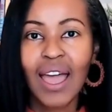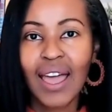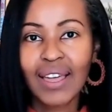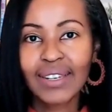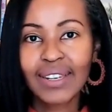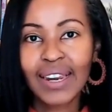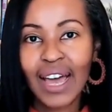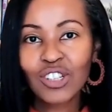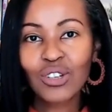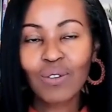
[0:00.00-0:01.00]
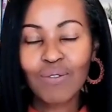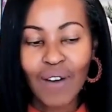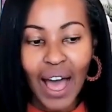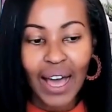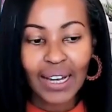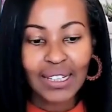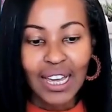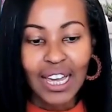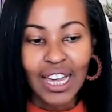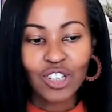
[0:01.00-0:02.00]
And in actual fact,
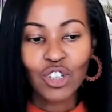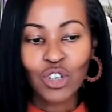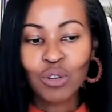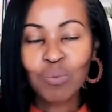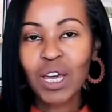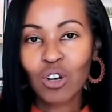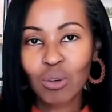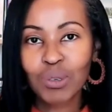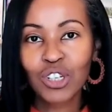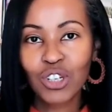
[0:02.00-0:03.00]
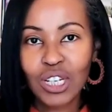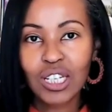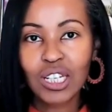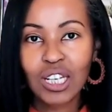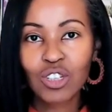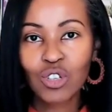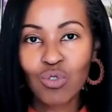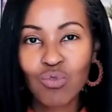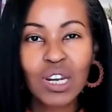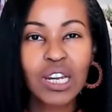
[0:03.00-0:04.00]
it should be an opportunity
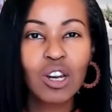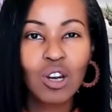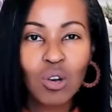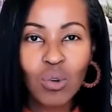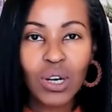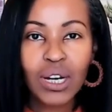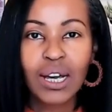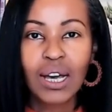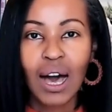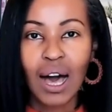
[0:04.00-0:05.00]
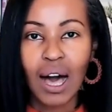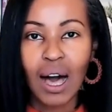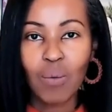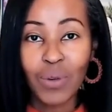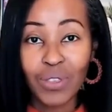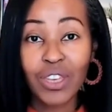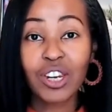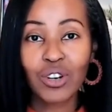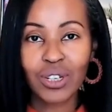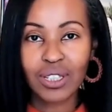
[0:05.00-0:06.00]
to really look uh,
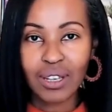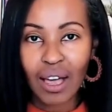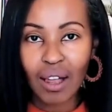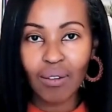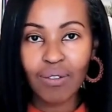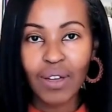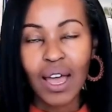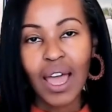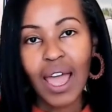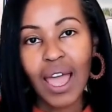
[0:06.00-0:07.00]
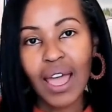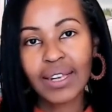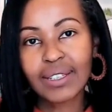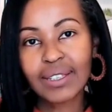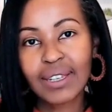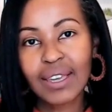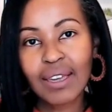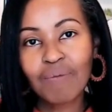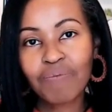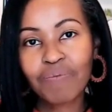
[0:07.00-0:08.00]
within yourself and
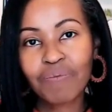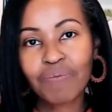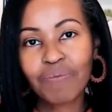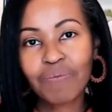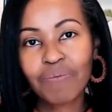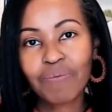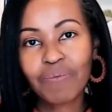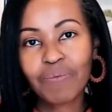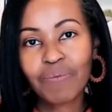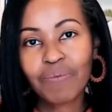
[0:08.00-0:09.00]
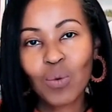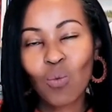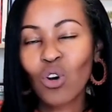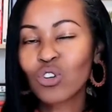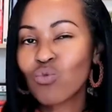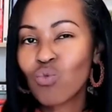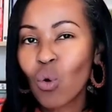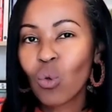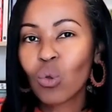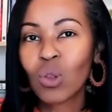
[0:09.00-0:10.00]
see what
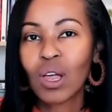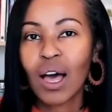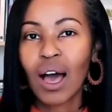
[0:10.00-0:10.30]
role